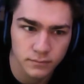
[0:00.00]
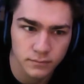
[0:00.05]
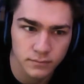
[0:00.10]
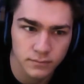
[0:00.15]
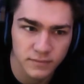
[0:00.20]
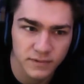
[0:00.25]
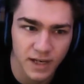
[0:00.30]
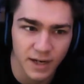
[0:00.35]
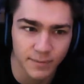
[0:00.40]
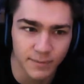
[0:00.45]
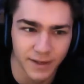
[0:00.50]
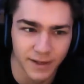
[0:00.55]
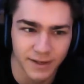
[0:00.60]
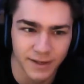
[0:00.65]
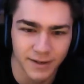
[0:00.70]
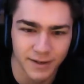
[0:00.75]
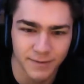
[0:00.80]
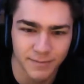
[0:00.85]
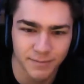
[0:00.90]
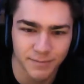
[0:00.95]
Damn, he
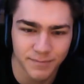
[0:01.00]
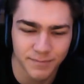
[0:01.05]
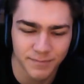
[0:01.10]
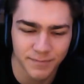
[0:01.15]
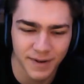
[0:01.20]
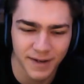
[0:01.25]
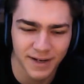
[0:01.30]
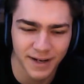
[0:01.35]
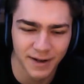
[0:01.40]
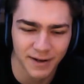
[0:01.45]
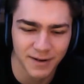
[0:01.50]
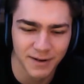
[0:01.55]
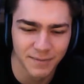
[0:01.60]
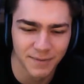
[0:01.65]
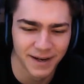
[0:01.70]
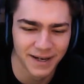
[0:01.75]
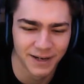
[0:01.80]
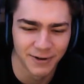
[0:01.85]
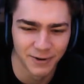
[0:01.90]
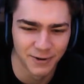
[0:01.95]

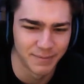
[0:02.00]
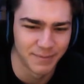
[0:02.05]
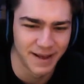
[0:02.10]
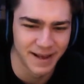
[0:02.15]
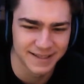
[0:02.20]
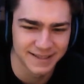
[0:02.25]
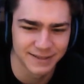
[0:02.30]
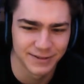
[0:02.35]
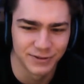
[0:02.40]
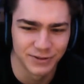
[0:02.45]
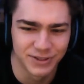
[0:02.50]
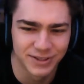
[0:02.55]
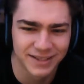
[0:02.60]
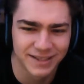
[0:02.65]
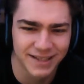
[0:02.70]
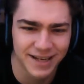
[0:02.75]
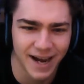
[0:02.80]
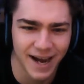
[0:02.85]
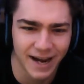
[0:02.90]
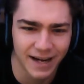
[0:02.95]
made Eren pass on,
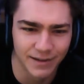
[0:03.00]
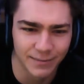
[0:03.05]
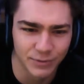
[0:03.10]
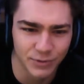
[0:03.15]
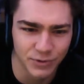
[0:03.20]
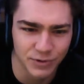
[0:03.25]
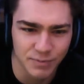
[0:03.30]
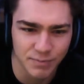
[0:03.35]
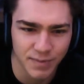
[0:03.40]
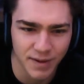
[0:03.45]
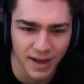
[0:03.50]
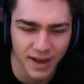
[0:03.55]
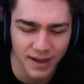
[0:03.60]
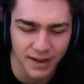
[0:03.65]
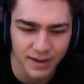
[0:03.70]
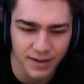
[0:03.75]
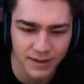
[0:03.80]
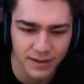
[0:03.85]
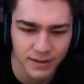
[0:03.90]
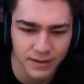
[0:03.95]
just tied him to his back.